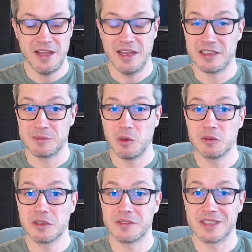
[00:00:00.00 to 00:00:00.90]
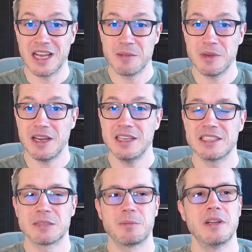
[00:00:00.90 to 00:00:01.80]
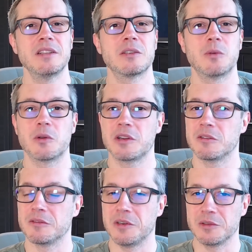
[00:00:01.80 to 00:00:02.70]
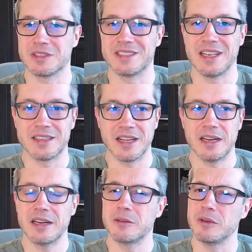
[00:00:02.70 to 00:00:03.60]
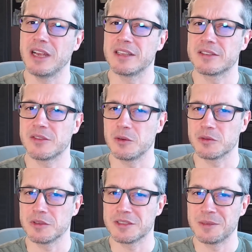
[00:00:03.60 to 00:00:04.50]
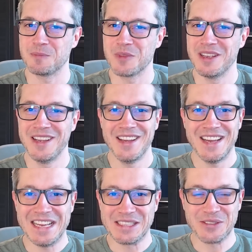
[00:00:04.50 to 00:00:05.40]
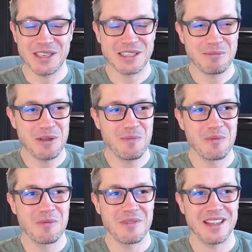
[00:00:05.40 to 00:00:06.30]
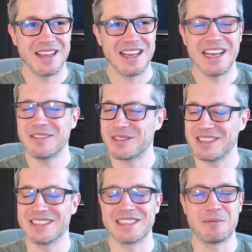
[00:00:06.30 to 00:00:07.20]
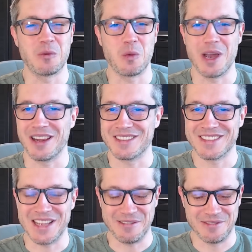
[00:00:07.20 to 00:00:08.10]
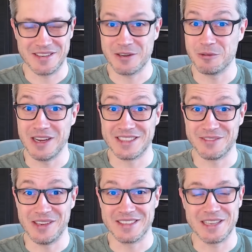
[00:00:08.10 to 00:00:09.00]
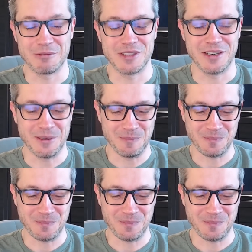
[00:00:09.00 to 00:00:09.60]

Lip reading: and most of the time I spent working on various data-related solutions. And trust me, I've seen some wild stuff, crazy things out there.